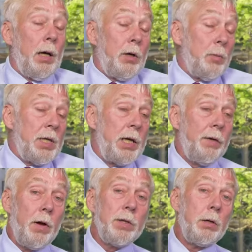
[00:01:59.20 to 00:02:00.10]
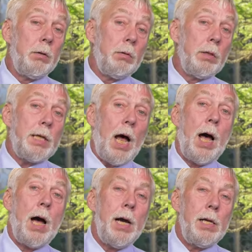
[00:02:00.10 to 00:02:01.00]
Human self also is
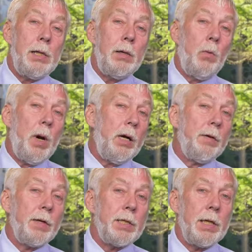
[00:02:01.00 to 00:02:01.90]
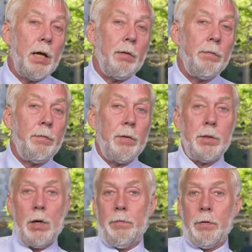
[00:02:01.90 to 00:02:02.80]
highly aware of itself.
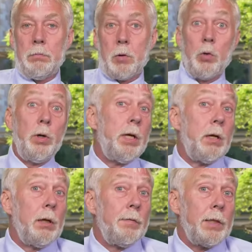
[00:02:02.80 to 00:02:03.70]
It's often critical of